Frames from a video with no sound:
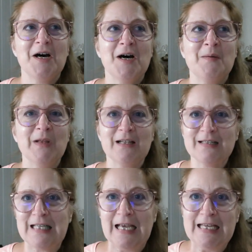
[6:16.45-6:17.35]
um, like
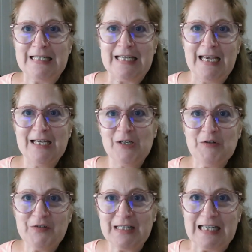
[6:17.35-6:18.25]
the second day in
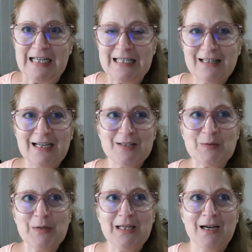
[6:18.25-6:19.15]
Newfoundland
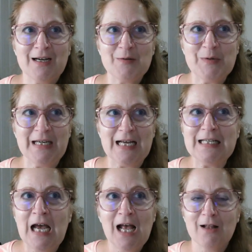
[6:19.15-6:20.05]
last week, uh,
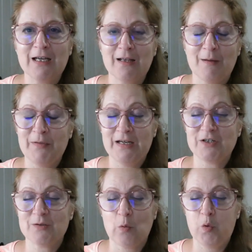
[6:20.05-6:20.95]
weekend, like they
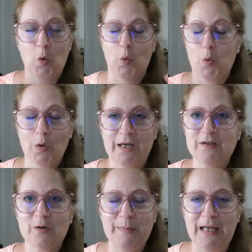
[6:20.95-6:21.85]
just, whew, like
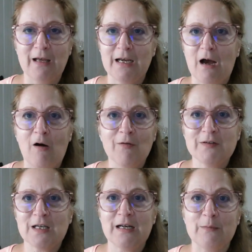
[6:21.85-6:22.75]
took me, like all of
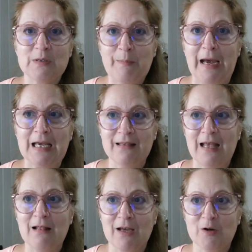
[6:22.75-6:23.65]
a sudden I was back in
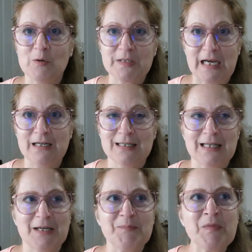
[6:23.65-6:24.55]
that like whole sinus
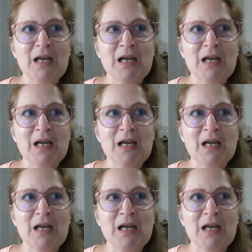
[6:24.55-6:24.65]
thing.